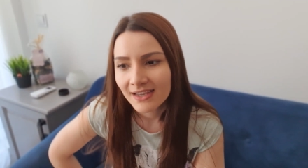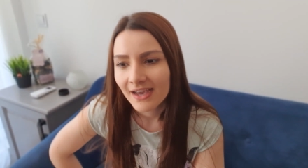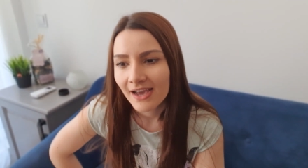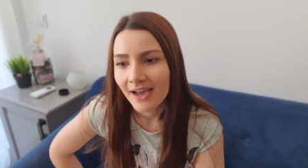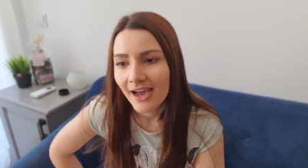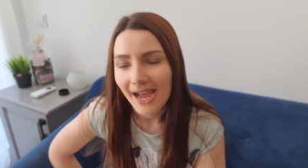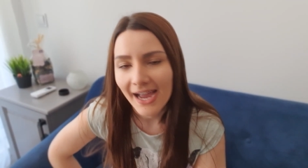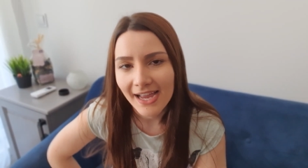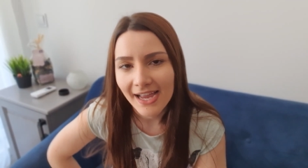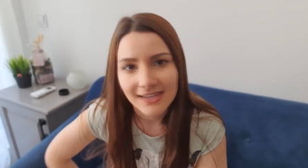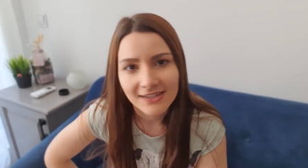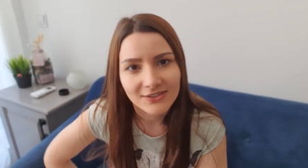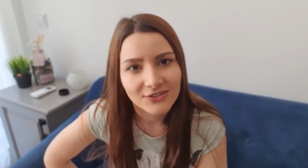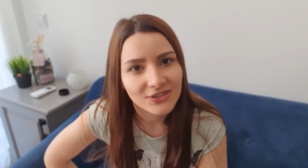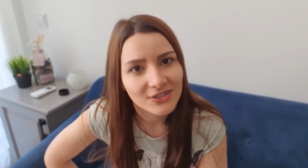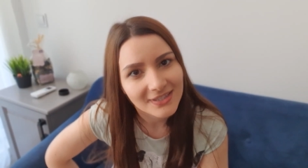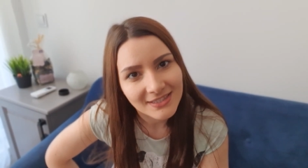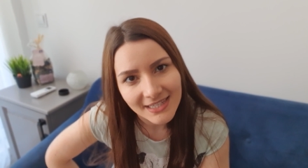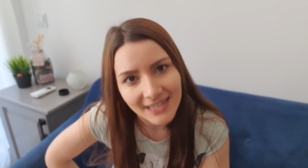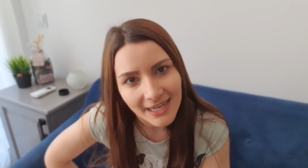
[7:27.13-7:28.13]
I had
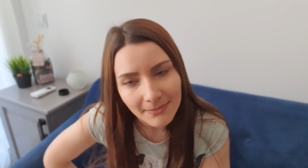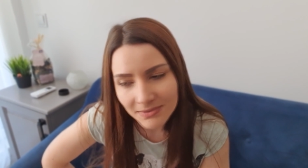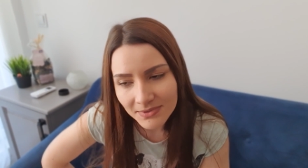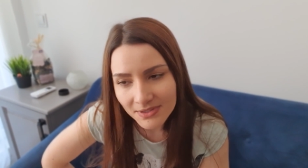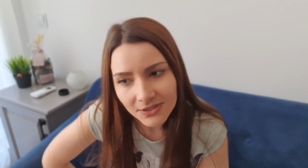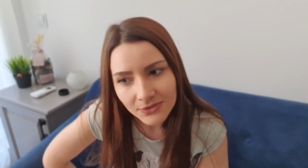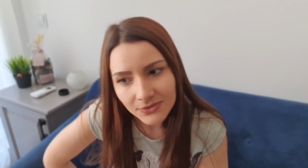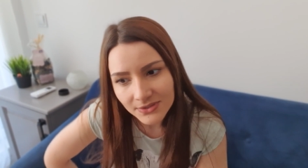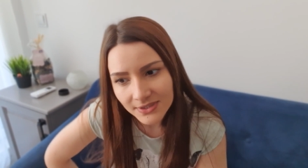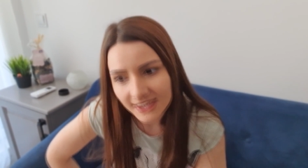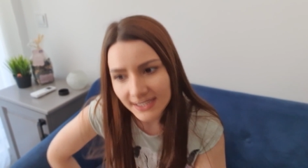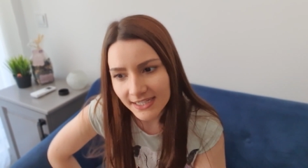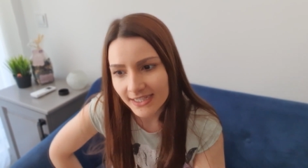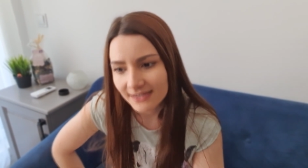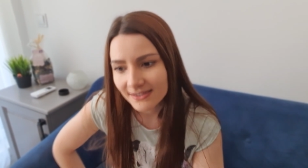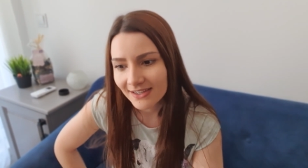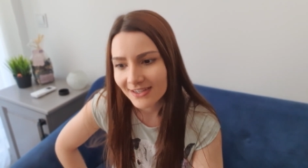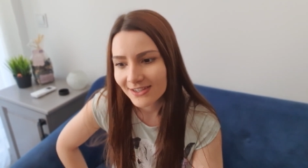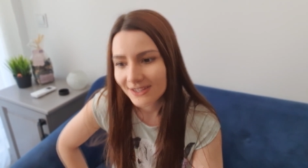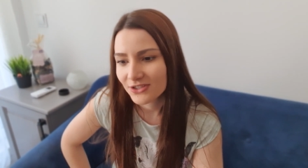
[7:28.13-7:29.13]
just kept using
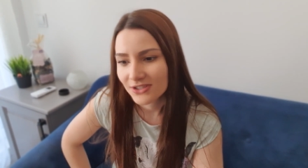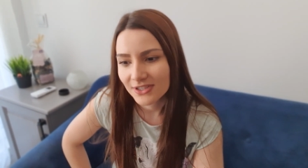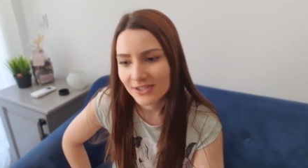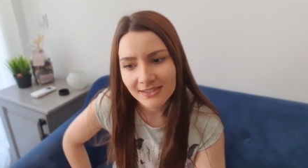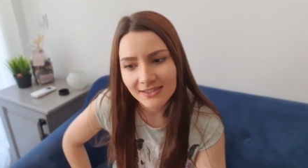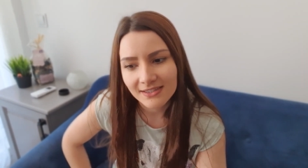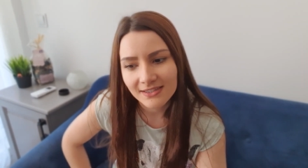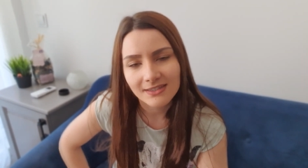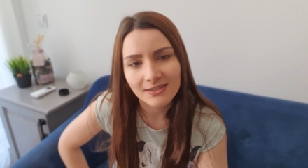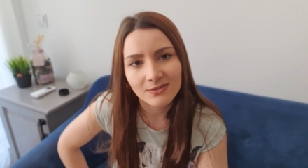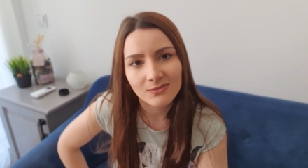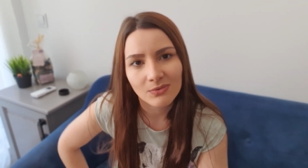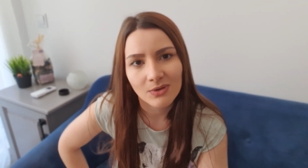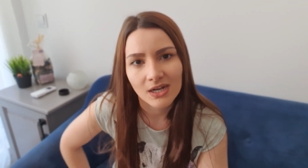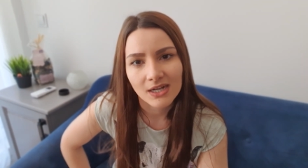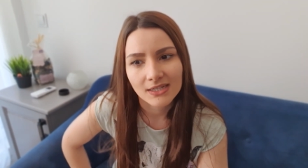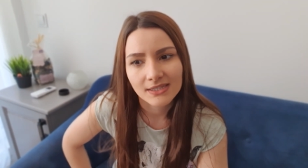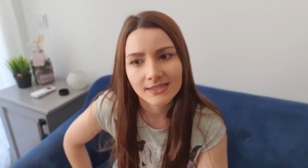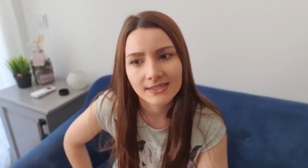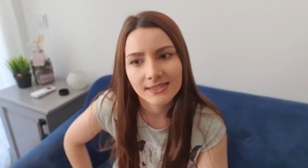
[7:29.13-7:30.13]
it just as it
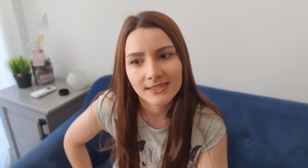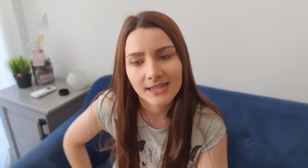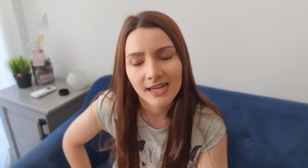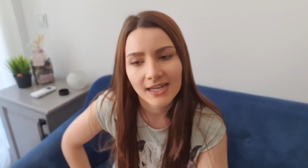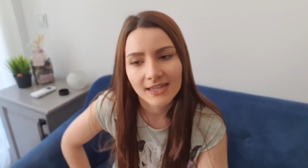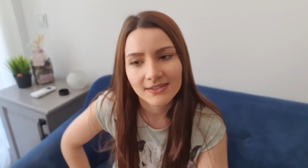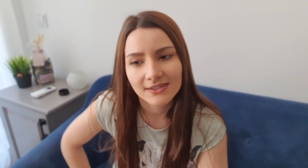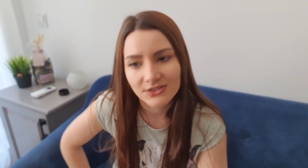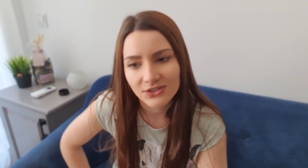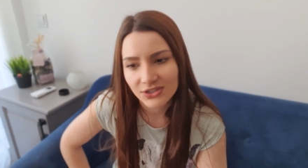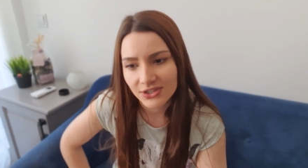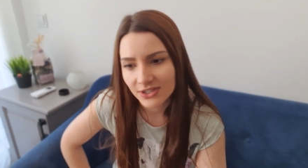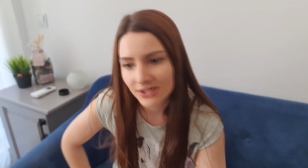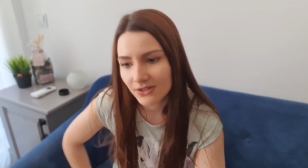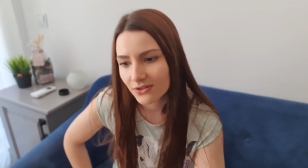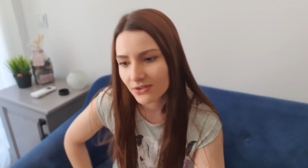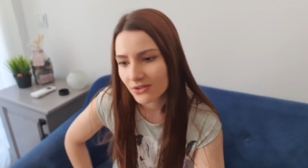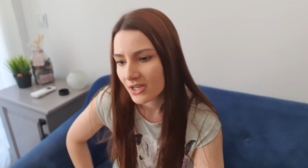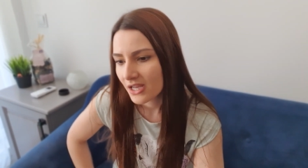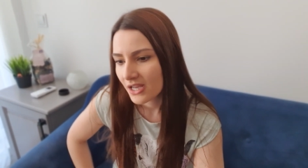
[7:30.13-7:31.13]
was
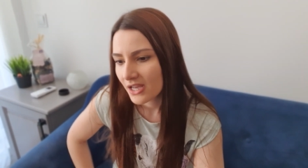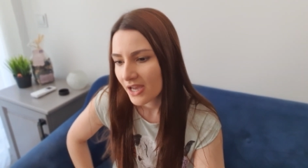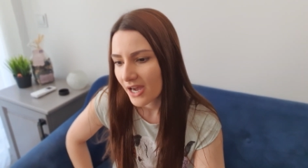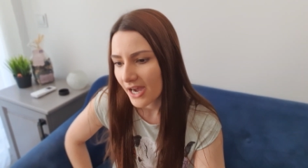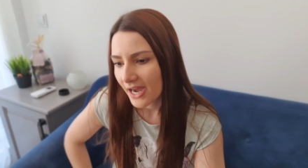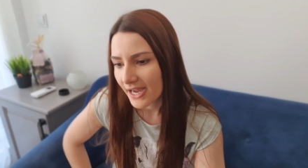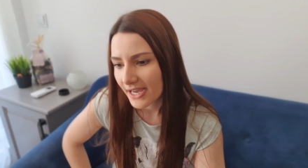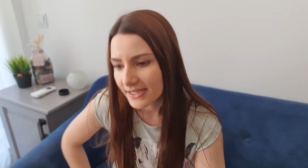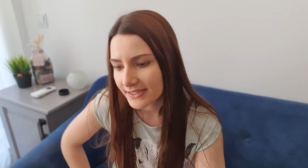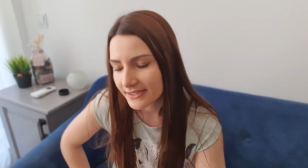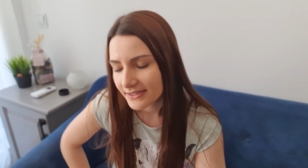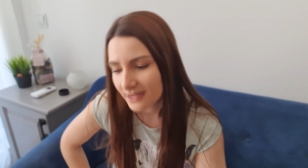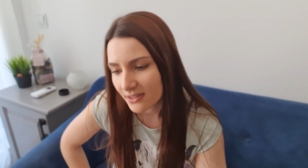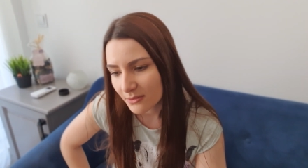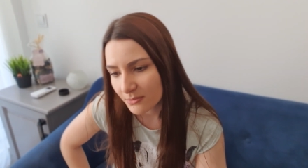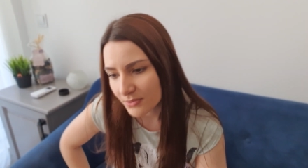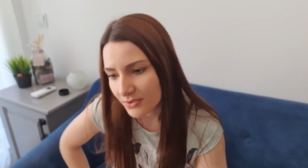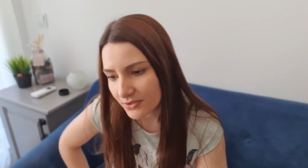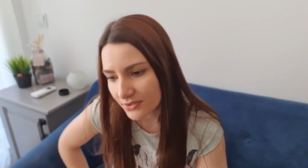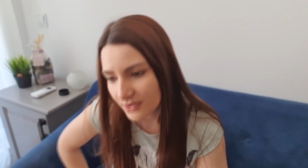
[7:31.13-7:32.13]
until I
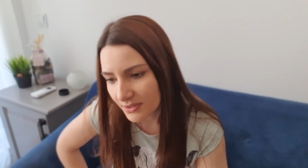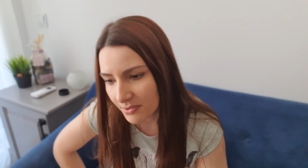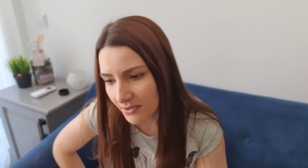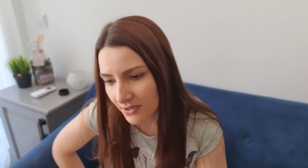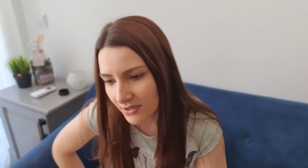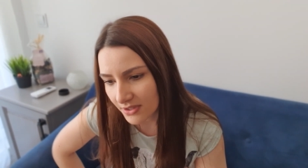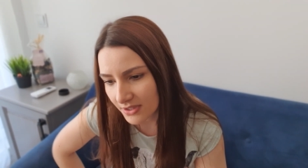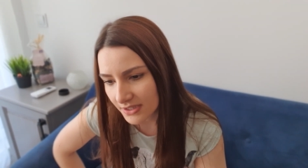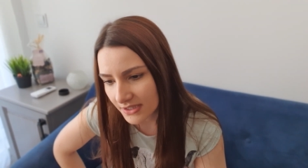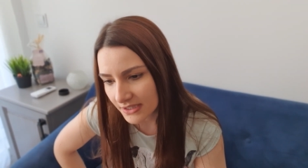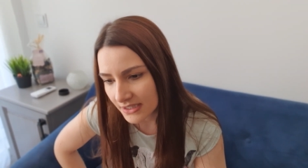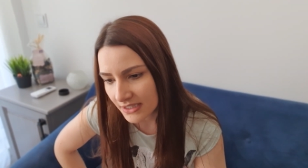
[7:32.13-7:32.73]
stumbled upon,